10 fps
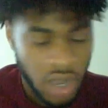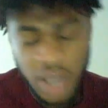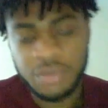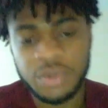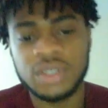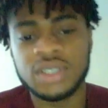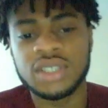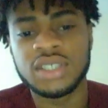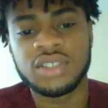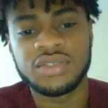Other
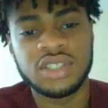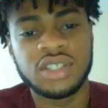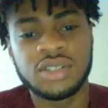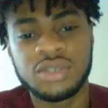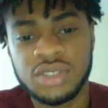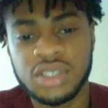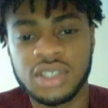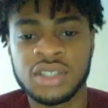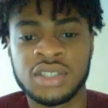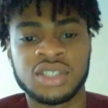policies often included
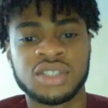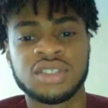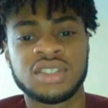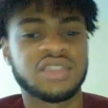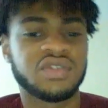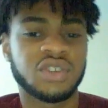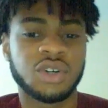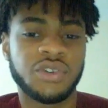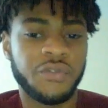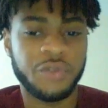in conditions
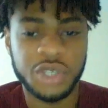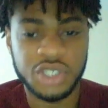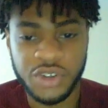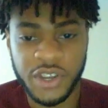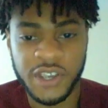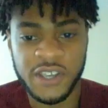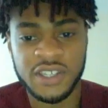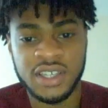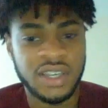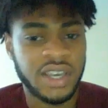involve free trade